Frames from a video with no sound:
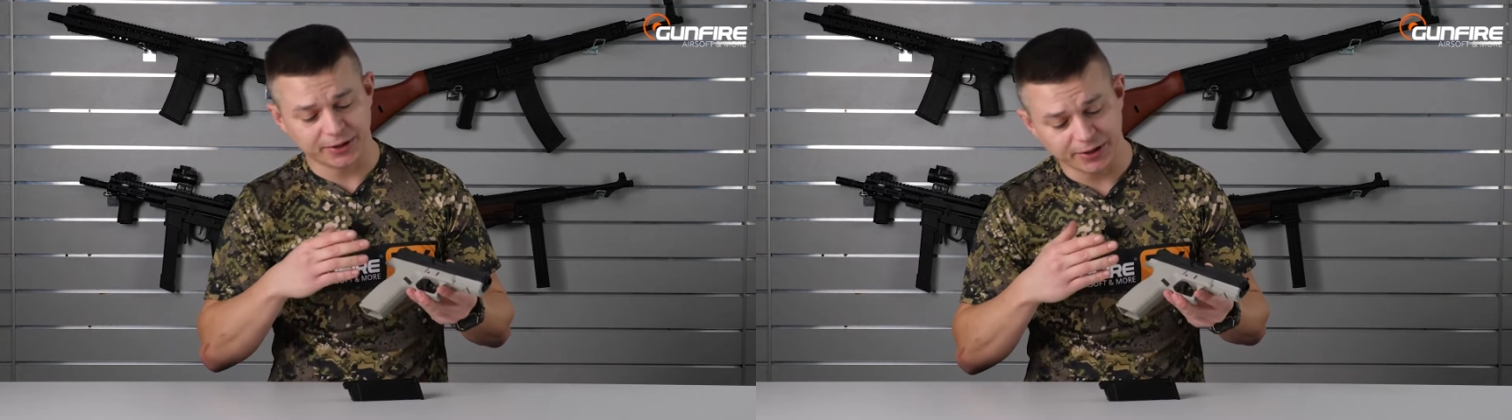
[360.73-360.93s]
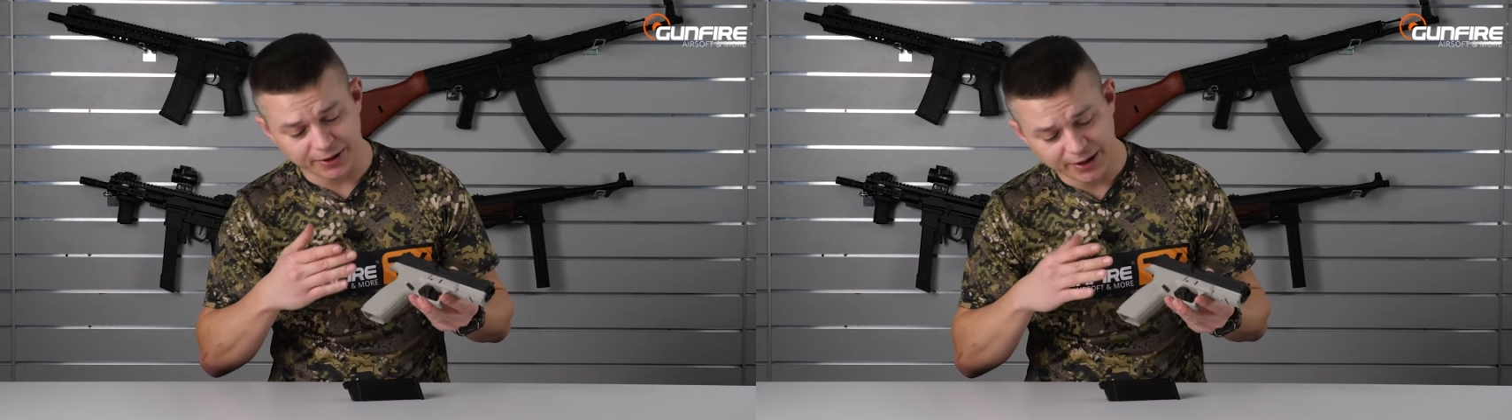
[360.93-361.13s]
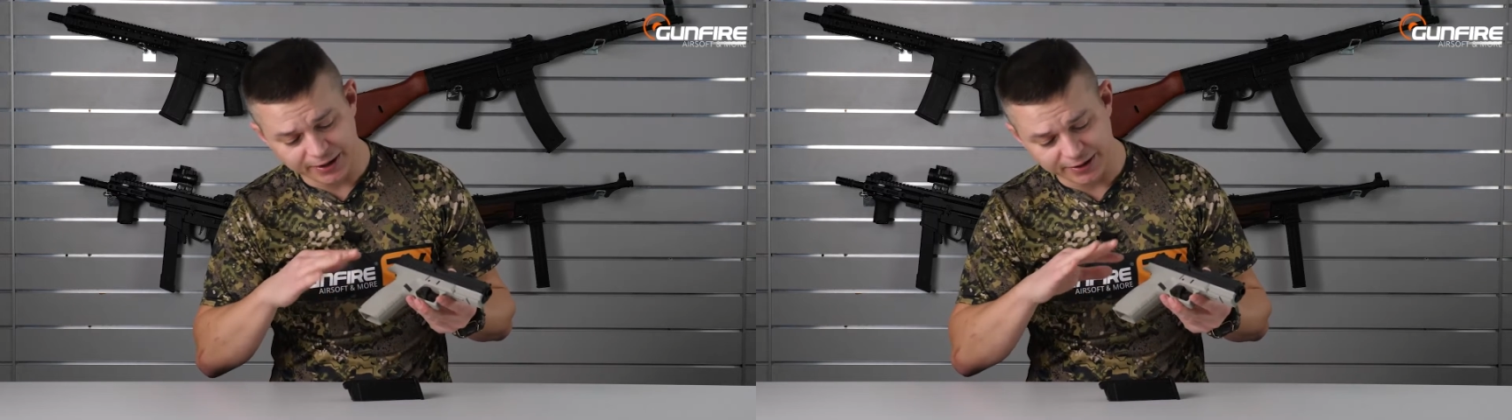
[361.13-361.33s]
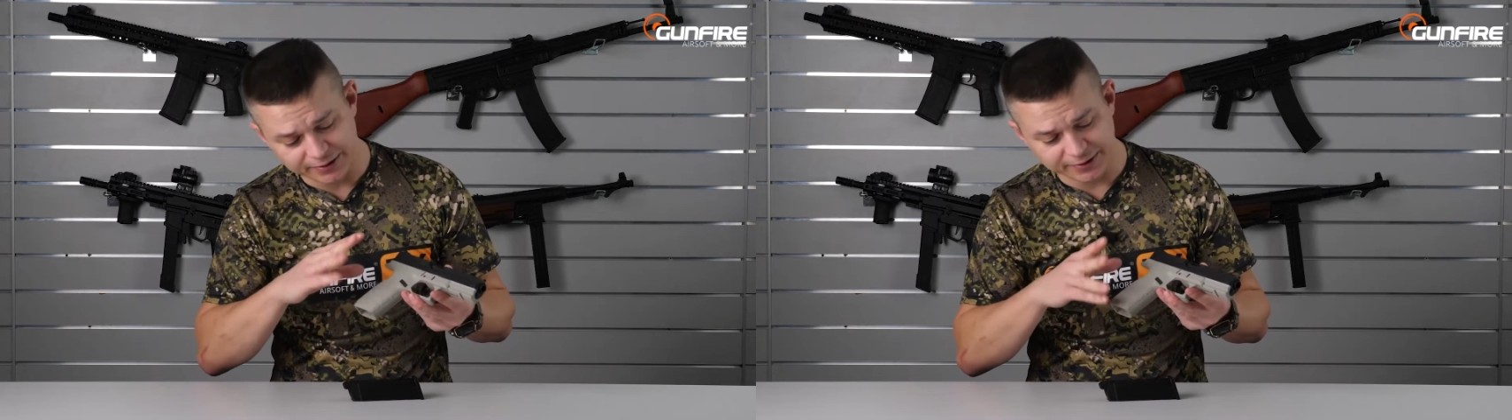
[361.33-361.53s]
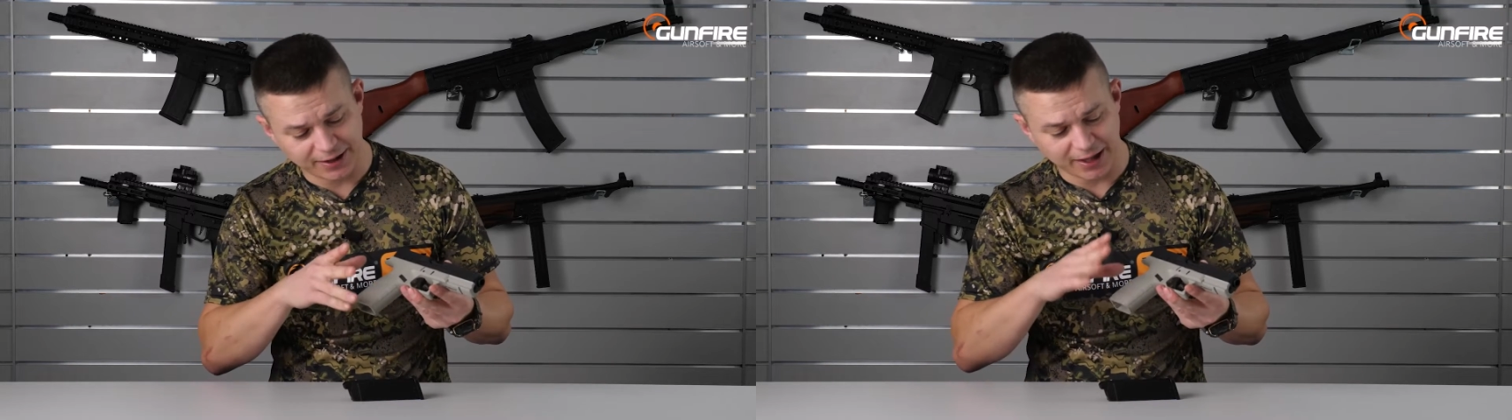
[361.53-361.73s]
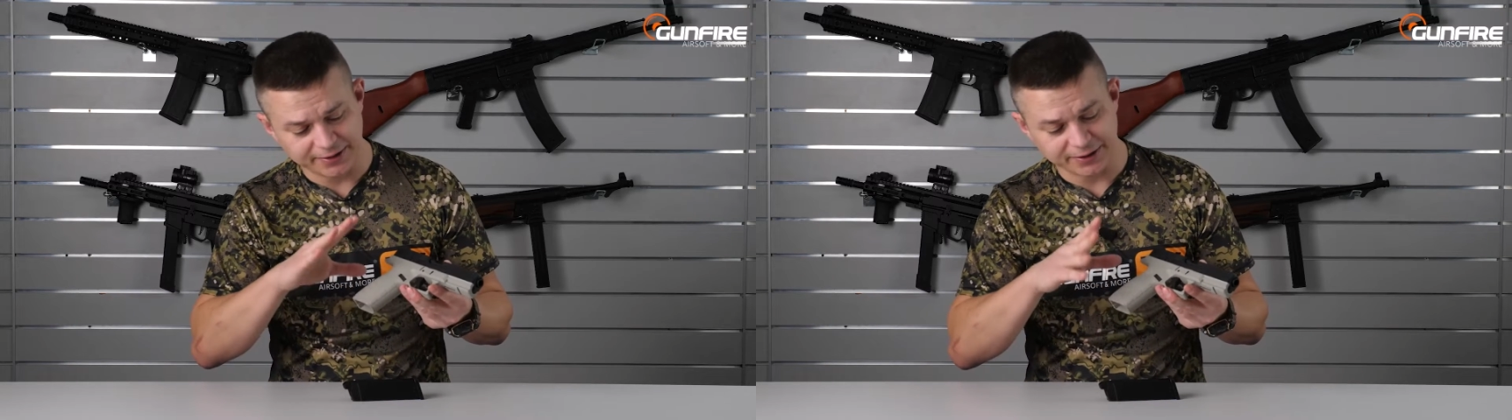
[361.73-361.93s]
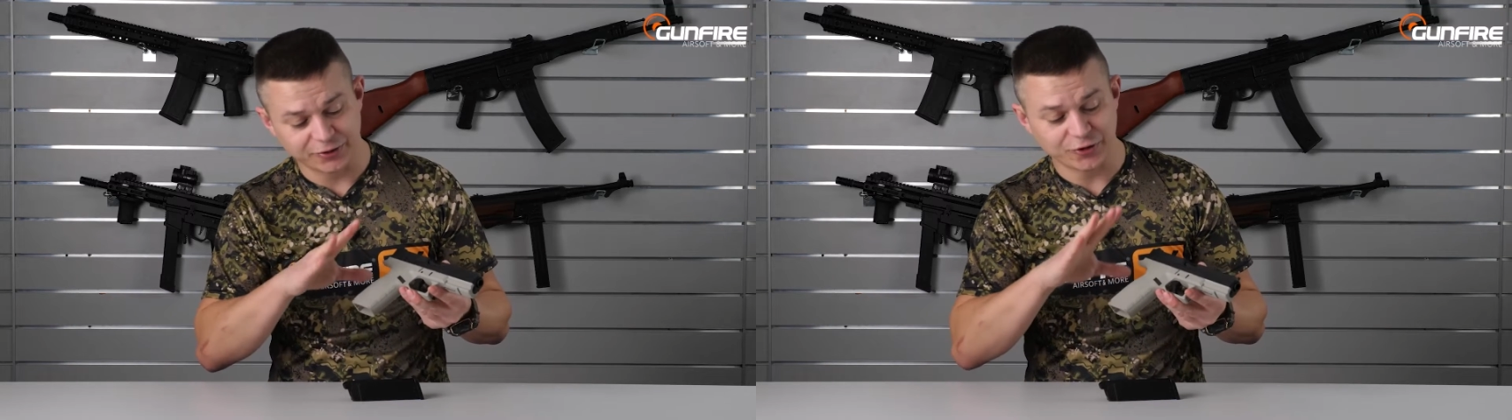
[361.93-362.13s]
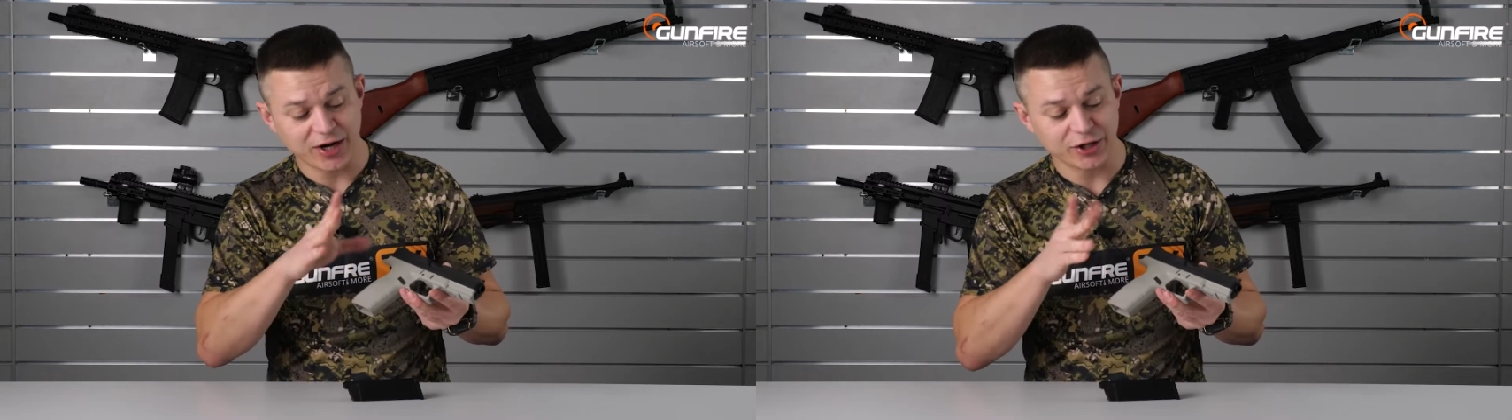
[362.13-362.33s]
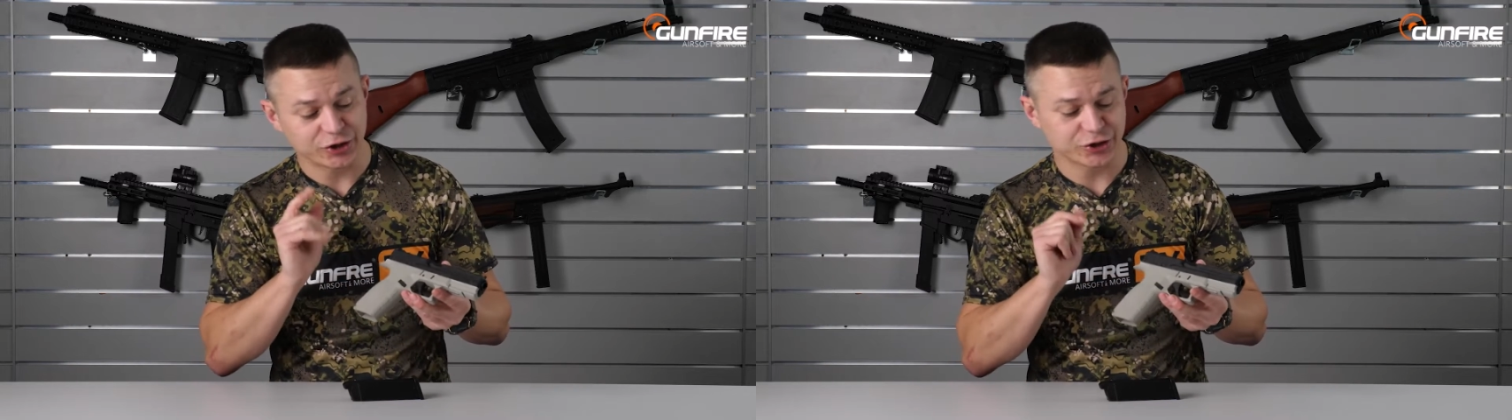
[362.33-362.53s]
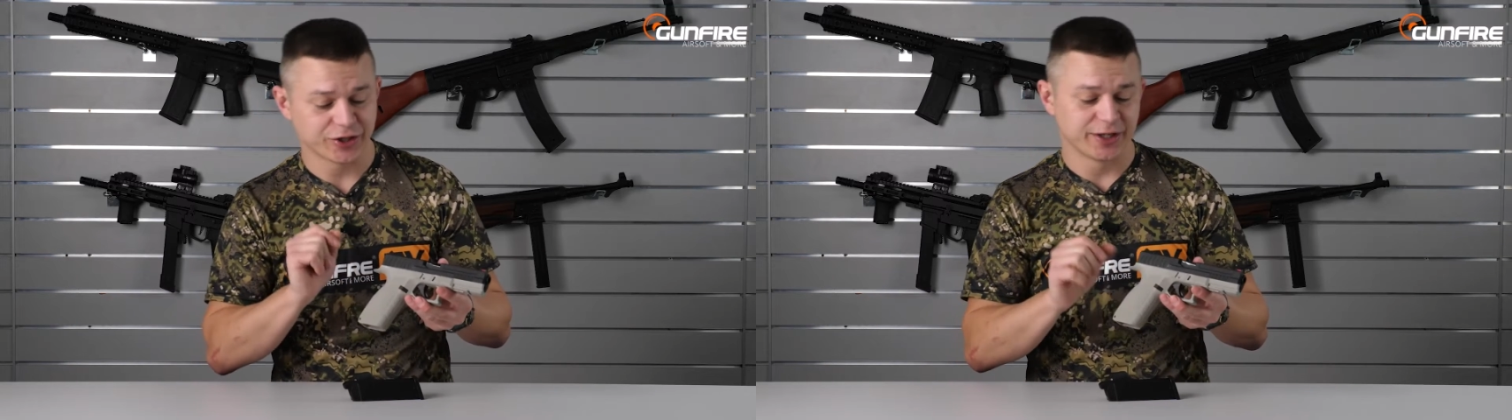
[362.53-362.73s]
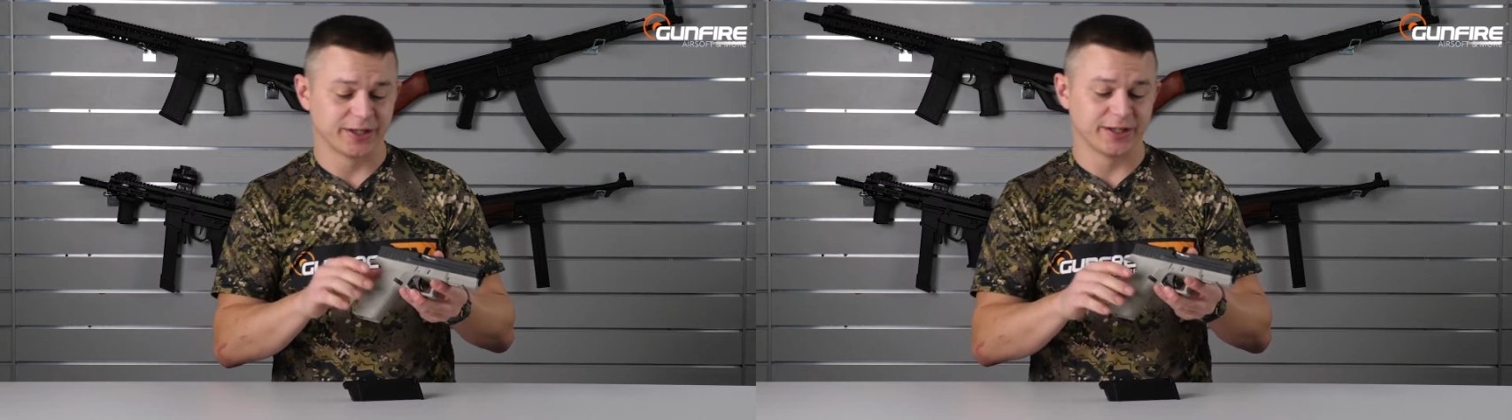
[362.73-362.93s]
here in kind of grayish